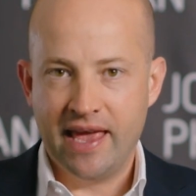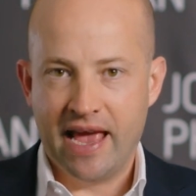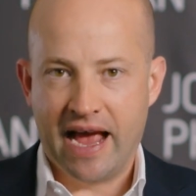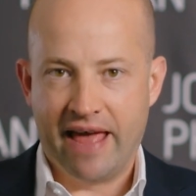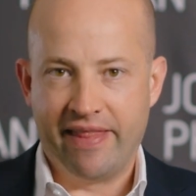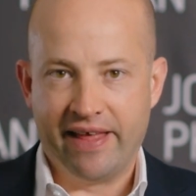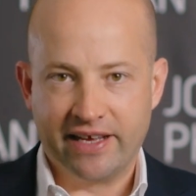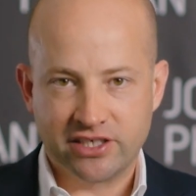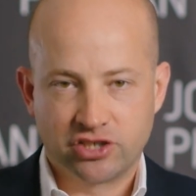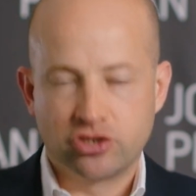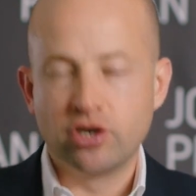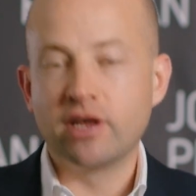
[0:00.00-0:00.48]

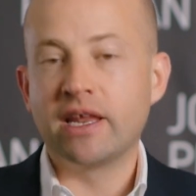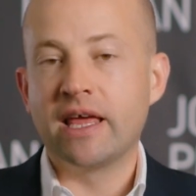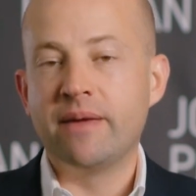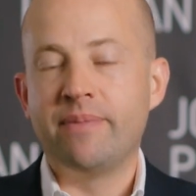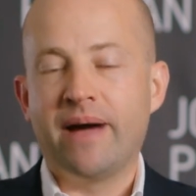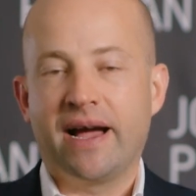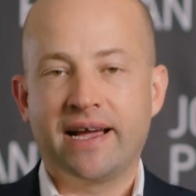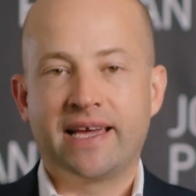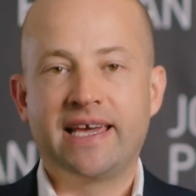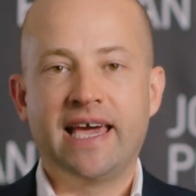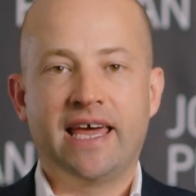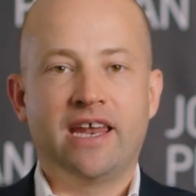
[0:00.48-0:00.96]
And that's really
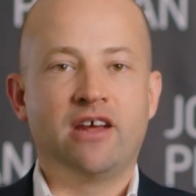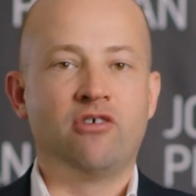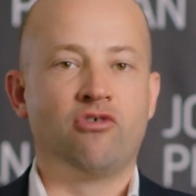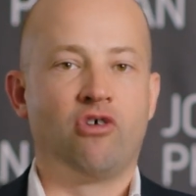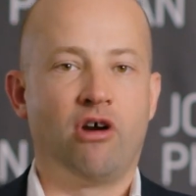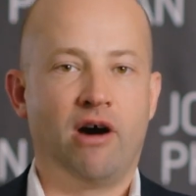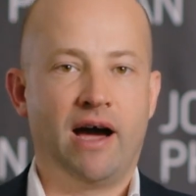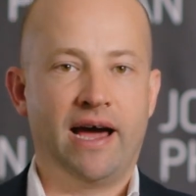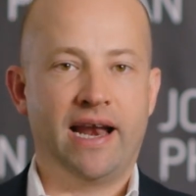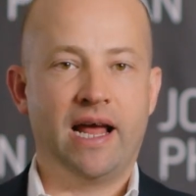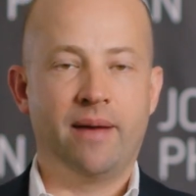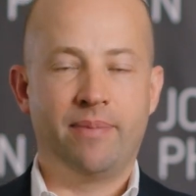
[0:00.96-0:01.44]
about getting
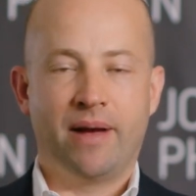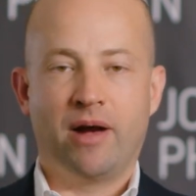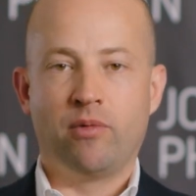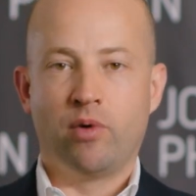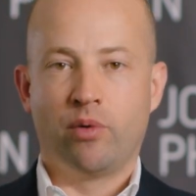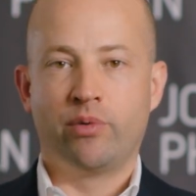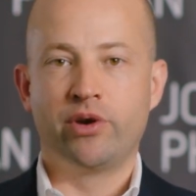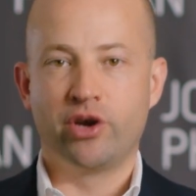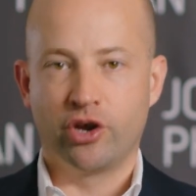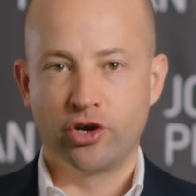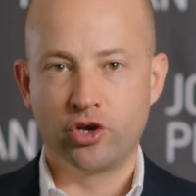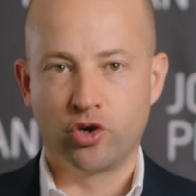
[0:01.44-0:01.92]
right about
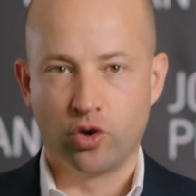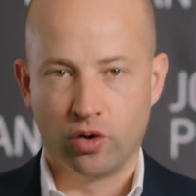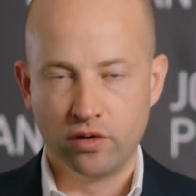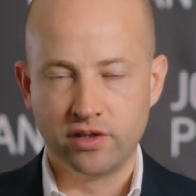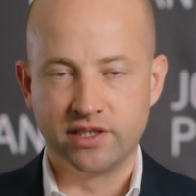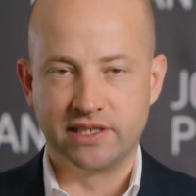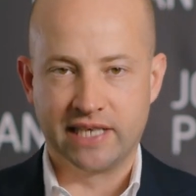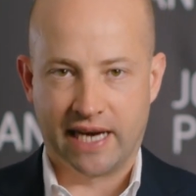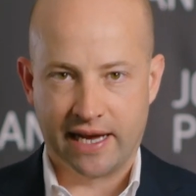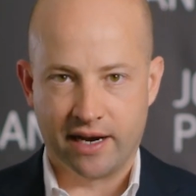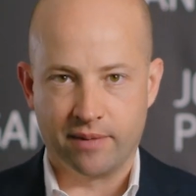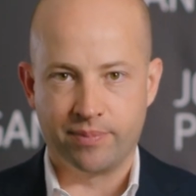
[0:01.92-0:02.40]
what we've got to call
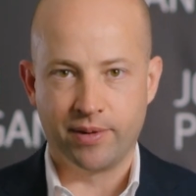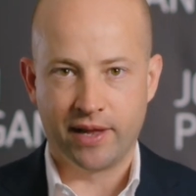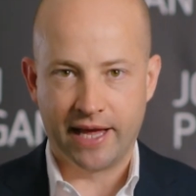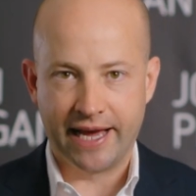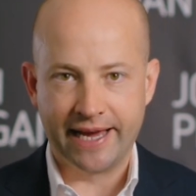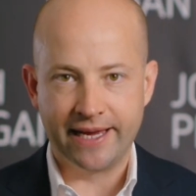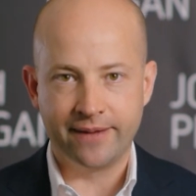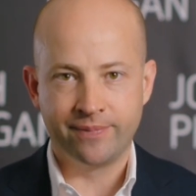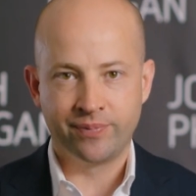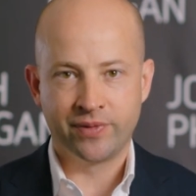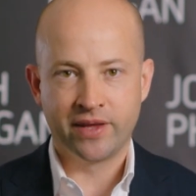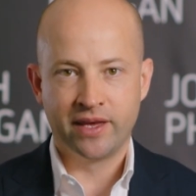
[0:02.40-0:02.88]
the data
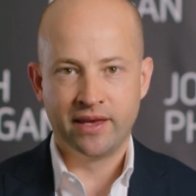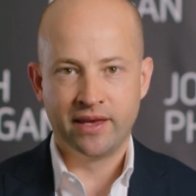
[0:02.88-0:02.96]
play.